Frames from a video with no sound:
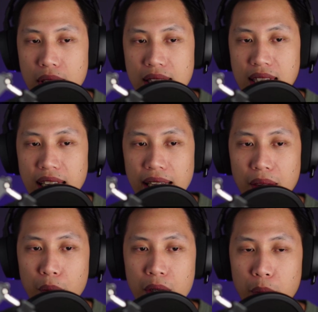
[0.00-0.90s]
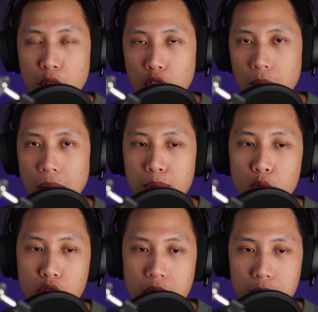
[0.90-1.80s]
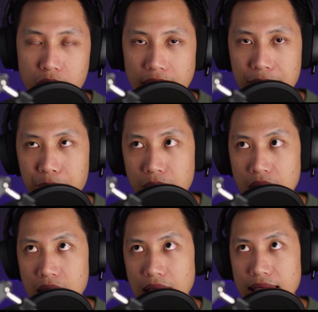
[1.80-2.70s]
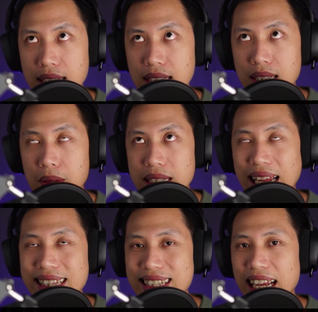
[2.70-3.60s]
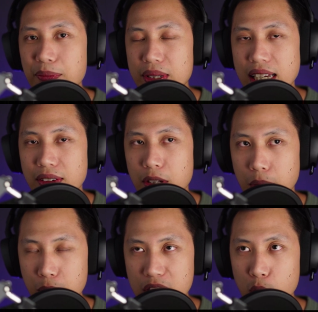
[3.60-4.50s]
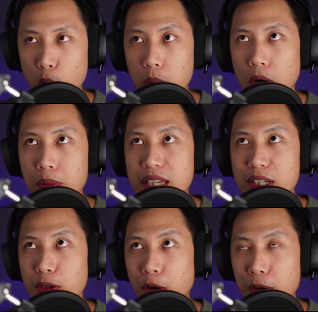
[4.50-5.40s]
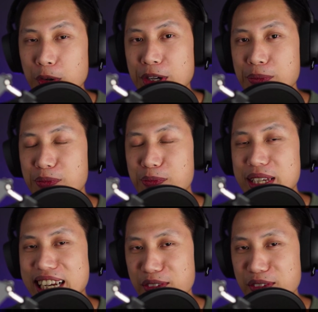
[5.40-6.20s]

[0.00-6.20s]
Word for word: So I think like when you talk about blue chips, right? I think 99% of the population will probably not be